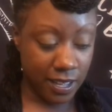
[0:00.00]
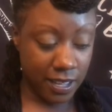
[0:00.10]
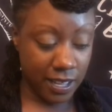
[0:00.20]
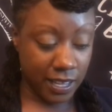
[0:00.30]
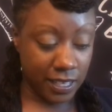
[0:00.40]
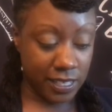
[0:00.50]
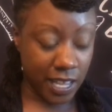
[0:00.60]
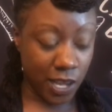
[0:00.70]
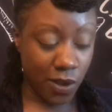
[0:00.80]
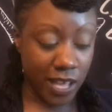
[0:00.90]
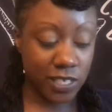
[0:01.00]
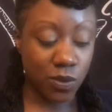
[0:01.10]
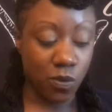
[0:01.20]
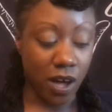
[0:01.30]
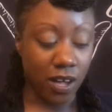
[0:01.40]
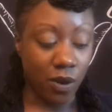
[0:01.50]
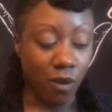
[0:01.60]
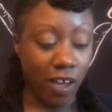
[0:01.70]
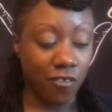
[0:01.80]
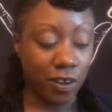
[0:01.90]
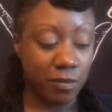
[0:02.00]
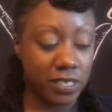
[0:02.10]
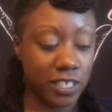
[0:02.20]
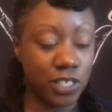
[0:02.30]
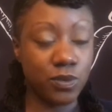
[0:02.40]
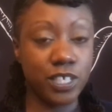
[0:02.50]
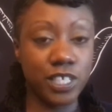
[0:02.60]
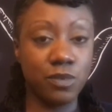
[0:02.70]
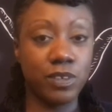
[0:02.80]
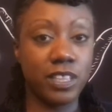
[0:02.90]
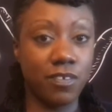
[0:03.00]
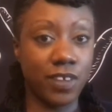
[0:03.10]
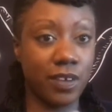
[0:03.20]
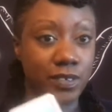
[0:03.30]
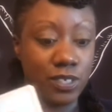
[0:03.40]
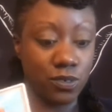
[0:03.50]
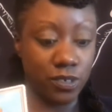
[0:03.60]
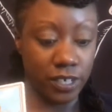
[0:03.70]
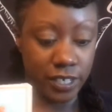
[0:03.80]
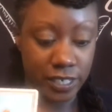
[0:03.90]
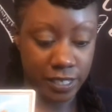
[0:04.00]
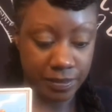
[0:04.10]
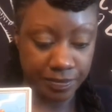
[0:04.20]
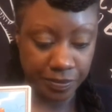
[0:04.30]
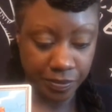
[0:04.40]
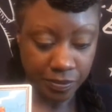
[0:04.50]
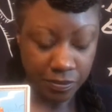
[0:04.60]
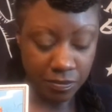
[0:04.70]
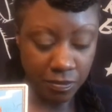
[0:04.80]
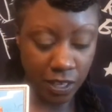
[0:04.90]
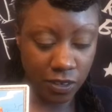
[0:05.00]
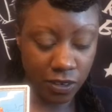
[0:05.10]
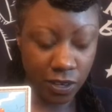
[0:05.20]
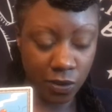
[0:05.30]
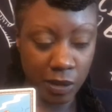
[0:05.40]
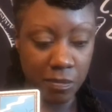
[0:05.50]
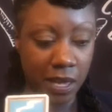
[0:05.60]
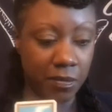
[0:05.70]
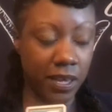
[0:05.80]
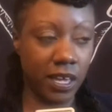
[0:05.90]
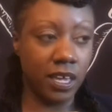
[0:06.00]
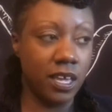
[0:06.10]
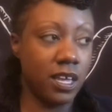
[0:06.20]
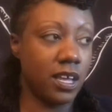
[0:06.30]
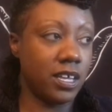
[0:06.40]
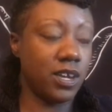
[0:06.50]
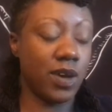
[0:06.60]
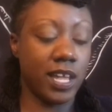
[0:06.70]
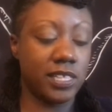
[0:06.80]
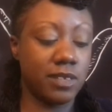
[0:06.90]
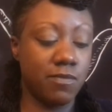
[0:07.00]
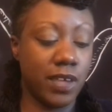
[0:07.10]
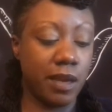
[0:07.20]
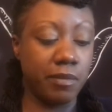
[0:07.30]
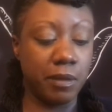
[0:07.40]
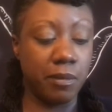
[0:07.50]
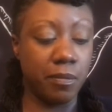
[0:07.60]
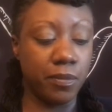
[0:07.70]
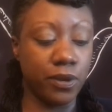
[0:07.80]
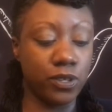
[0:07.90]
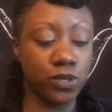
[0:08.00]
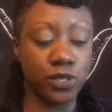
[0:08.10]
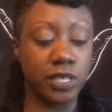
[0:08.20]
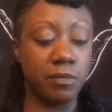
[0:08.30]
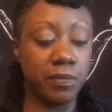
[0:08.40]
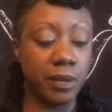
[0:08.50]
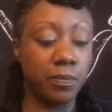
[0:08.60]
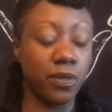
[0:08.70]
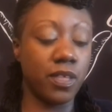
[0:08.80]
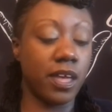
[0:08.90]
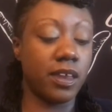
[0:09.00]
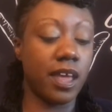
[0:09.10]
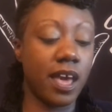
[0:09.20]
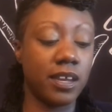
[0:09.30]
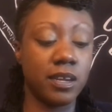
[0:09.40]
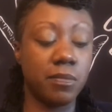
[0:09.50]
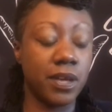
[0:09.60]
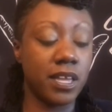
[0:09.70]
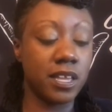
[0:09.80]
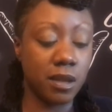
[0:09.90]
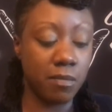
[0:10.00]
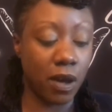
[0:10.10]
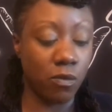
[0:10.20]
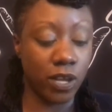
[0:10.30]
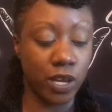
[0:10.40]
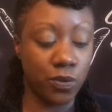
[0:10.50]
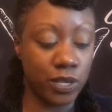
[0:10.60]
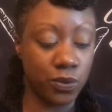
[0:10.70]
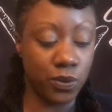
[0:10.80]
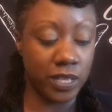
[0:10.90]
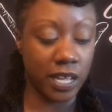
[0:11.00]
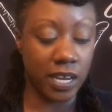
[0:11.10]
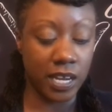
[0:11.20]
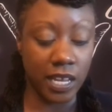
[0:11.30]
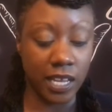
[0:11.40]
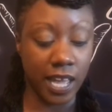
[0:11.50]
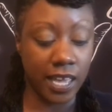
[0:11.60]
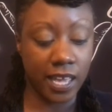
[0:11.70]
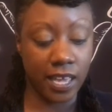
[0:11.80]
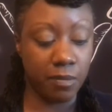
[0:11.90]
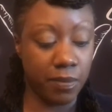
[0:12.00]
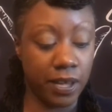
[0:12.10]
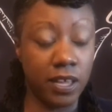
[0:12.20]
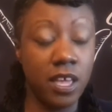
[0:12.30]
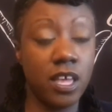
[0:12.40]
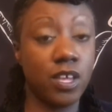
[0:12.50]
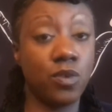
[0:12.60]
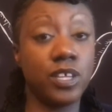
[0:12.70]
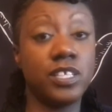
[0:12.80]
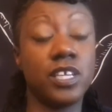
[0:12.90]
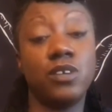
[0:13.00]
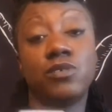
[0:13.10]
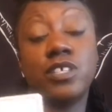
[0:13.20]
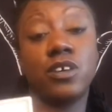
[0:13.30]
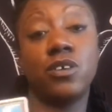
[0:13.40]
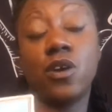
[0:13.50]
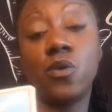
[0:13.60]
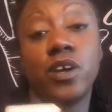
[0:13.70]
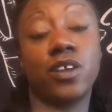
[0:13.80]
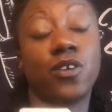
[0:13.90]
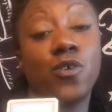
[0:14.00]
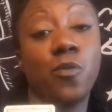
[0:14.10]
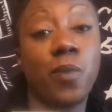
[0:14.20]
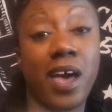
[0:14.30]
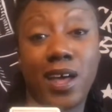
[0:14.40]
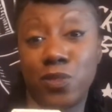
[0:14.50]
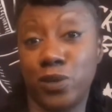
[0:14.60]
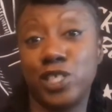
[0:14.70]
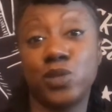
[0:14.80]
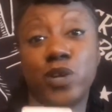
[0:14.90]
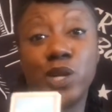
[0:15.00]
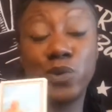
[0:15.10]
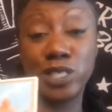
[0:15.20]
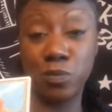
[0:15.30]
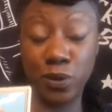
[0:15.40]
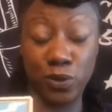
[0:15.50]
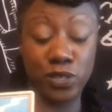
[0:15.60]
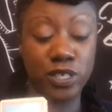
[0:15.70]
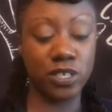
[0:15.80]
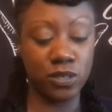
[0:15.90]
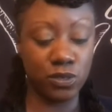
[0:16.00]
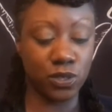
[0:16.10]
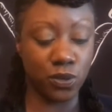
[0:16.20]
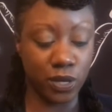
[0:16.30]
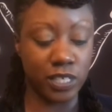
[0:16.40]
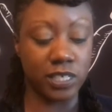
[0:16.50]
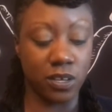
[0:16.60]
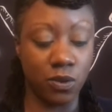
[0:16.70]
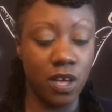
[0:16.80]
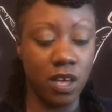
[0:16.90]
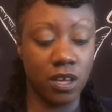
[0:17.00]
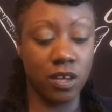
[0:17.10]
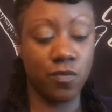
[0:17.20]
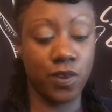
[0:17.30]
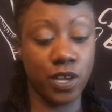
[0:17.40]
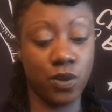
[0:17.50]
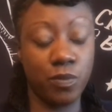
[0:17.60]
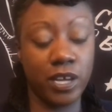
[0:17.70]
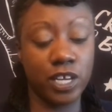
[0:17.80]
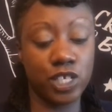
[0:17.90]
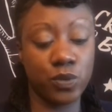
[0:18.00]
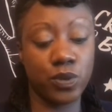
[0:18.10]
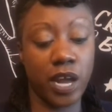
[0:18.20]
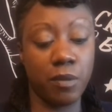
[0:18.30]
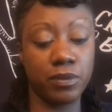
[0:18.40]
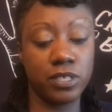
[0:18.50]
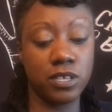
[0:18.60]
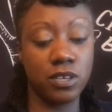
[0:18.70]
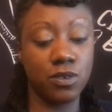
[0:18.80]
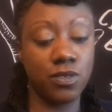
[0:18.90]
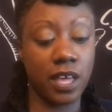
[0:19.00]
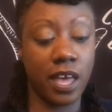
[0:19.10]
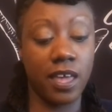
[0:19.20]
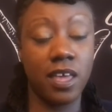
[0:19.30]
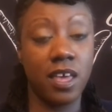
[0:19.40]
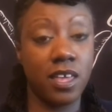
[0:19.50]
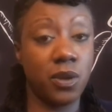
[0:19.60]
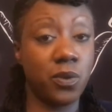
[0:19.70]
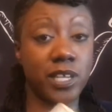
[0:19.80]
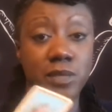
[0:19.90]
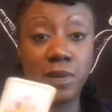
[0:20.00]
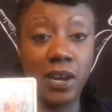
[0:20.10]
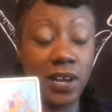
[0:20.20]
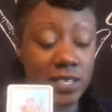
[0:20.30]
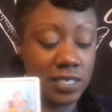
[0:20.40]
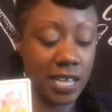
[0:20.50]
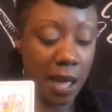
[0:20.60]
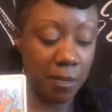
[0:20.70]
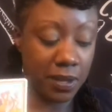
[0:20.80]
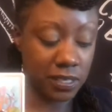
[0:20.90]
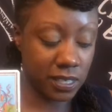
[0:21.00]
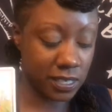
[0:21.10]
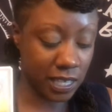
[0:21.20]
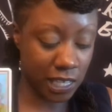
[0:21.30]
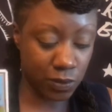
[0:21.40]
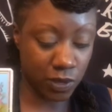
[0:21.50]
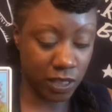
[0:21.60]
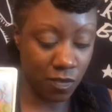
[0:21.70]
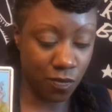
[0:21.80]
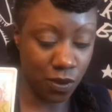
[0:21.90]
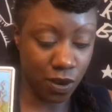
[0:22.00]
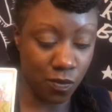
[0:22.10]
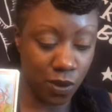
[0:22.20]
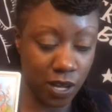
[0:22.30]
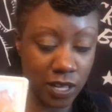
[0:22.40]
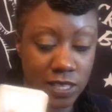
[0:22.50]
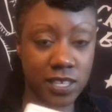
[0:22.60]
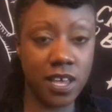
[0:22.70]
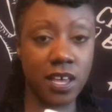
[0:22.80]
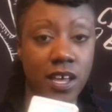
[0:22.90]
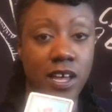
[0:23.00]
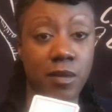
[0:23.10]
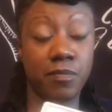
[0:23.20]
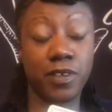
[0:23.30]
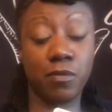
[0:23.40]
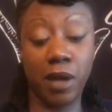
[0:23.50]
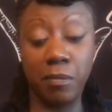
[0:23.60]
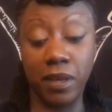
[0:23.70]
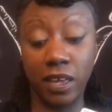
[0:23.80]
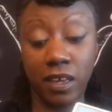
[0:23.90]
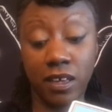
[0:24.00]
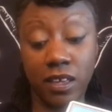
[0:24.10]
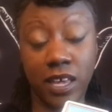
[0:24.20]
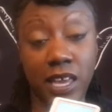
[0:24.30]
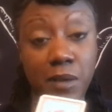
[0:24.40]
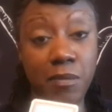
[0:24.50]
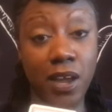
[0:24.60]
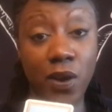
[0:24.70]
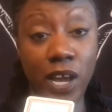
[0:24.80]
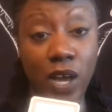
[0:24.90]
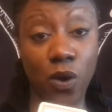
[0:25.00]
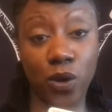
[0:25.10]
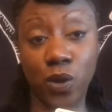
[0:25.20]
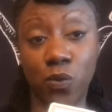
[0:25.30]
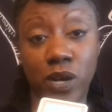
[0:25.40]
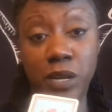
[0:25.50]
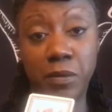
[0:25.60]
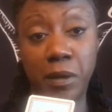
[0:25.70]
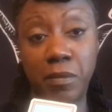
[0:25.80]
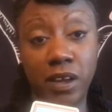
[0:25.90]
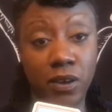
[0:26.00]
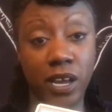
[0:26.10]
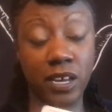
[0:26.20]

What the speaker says: it looks like you had to walk away from a situation with the Five of Swords, you know, and maybe you had some family members or some people that had an opinion about what you were doing. They didn't like it, but you continue to go on your own path, which is what you were supposed to do, Taurus. So good for you, because you were able to do that. You experienced happy and success with the Four of Wands. You might be getting married, or you want to be married.